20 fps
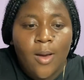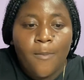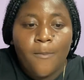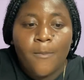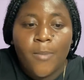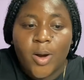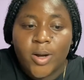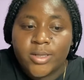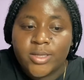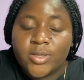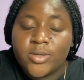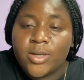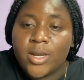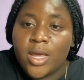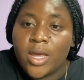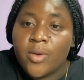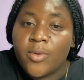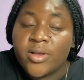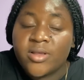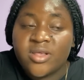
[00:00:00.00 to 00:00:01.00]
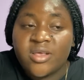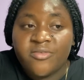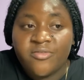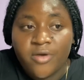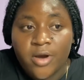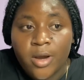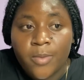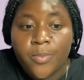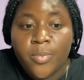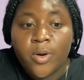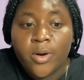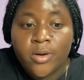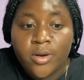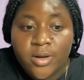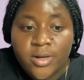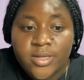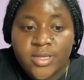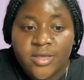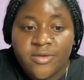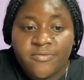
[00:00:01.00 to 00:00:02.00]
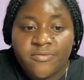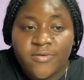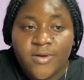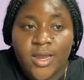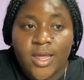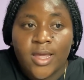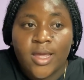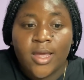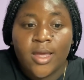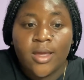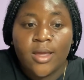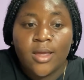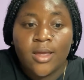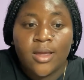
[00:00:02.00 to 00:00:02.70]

But today was a very productive day